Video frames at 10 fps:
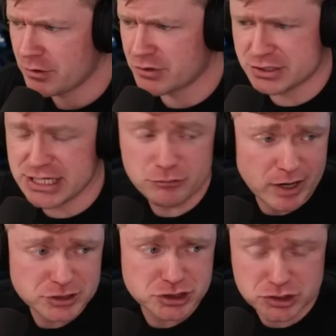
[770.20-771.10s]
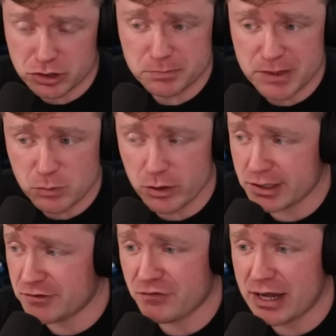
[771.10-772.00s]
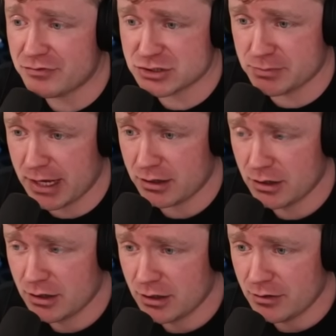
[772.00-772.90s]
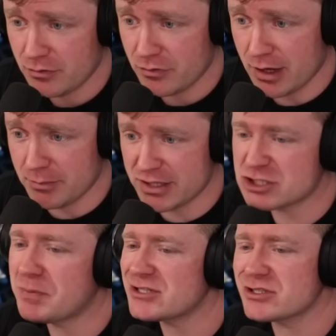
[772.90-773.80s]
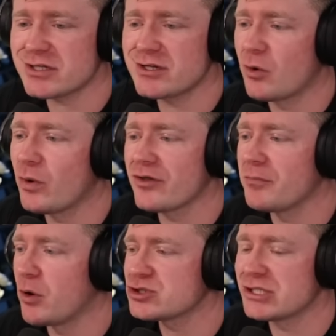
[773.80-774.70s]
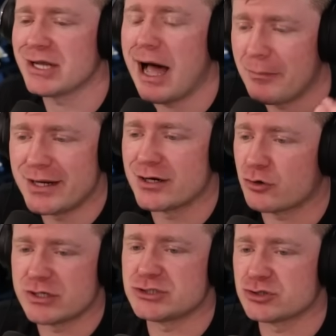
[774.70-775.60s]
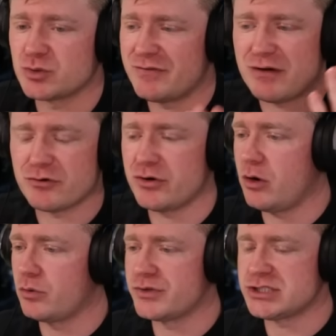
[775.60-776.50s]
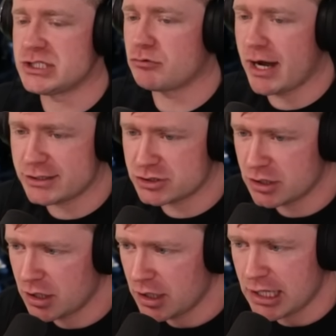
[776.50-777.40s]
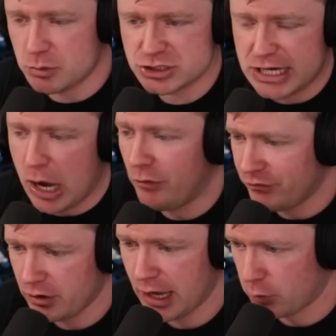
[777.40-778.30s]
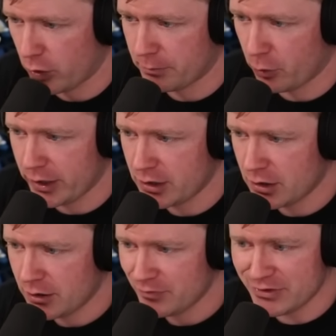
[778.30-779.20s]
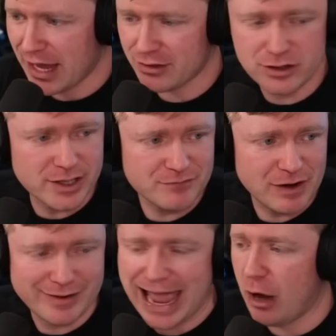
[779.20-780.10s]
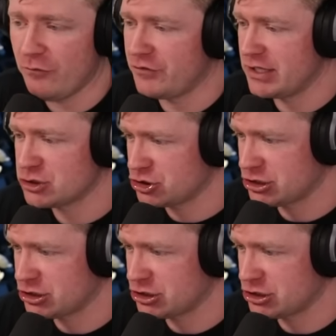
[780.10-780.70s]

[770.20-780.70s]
the T-Rex should be wanting to fight this man. I mean, especially, you know, one of the most dominant creatures we've ever known, the T-Rex. He was an alpha at one point. Not looking very alpha-ish